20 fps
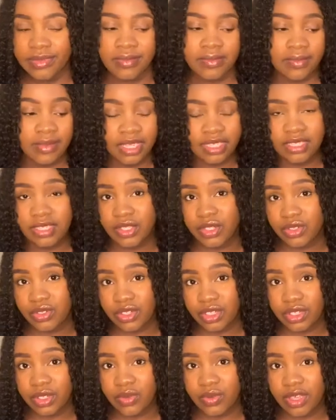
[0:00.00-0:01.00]
Imagine a
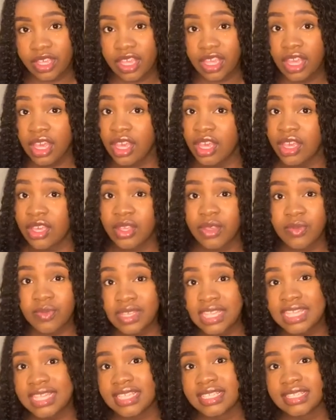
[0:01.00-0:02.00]
situation where you
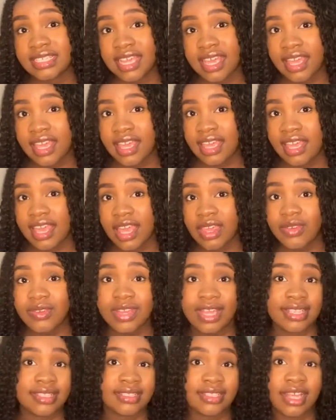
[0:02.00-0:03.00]
meet this guy and you
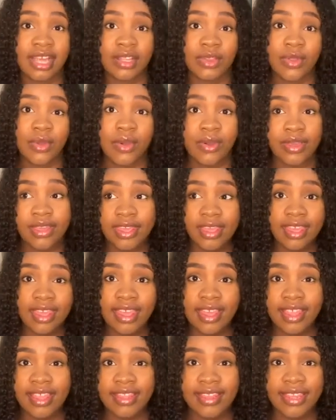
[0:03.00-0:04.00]
guys start
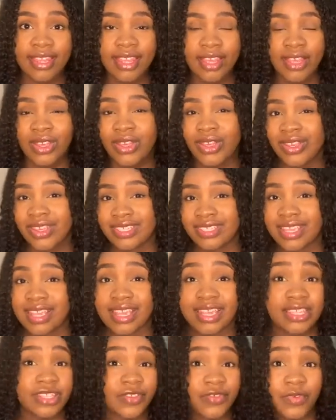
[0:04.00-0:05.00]
talking, start
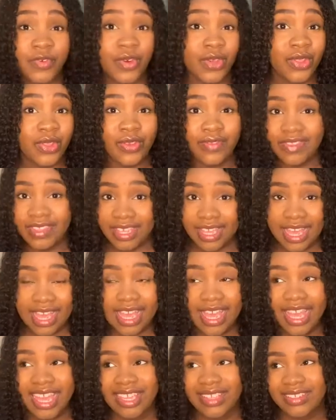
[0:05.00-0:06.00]
getting fond of the
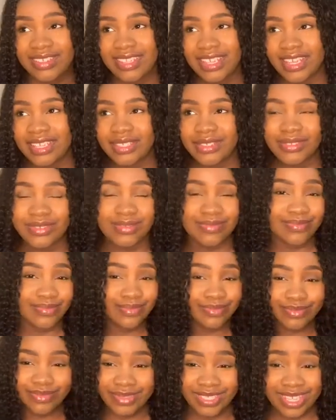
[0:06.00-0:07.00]
guy, you guys
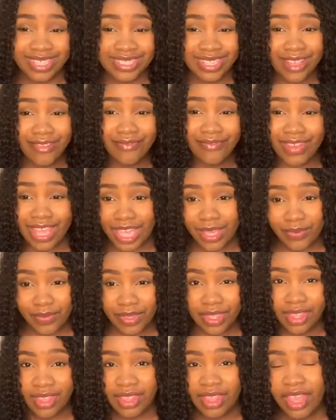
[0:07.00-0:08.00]
start
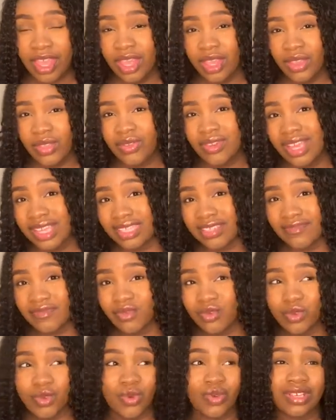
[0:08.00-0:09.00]
vibing. You guys
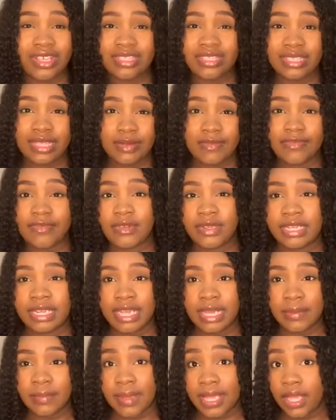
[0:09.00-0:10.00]
even go a step
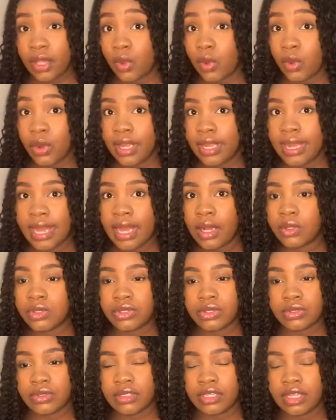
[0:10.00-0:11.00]
further by going out
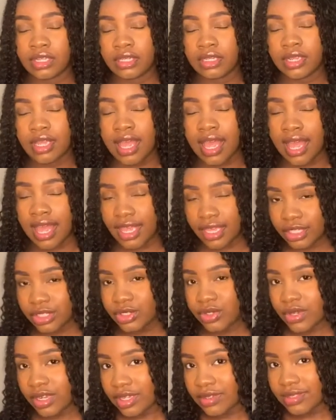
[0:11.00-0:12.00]
on an
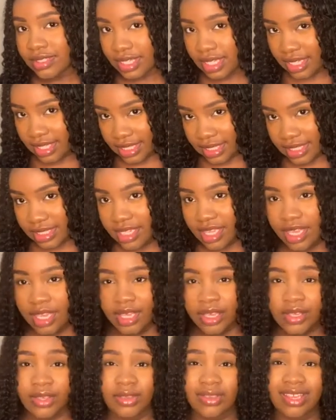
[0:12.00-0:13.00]
actual date.
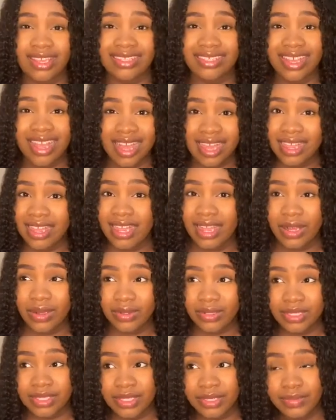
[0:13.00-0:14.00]
You guys hang
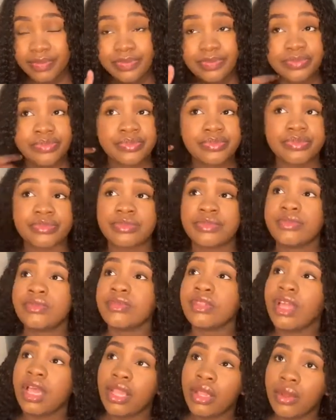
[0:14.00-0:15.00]
out,
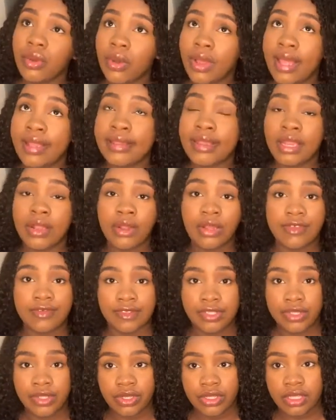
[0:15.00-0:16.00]
and then all of a
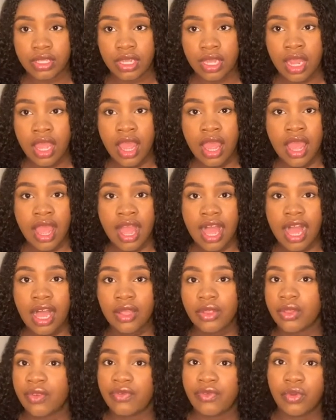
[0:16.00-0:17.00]
sudden, out
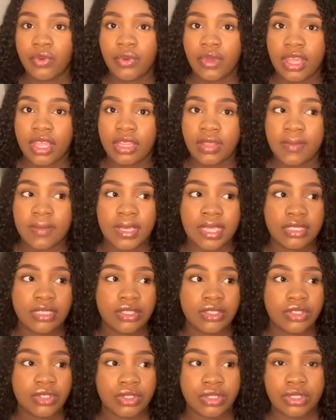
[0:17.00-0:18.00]
of nowhere, the person
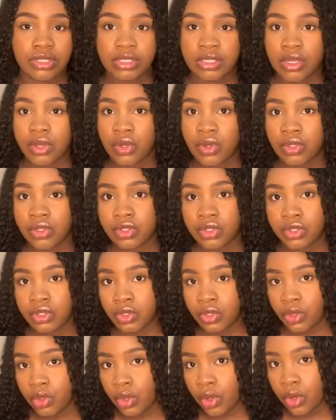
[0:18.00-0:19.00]
just cuts
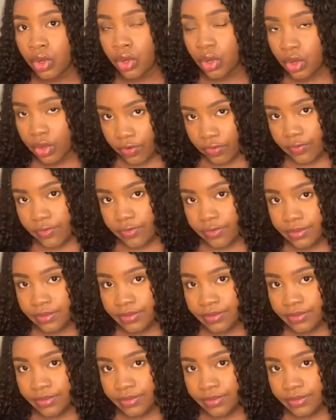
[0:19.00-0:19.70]
you off.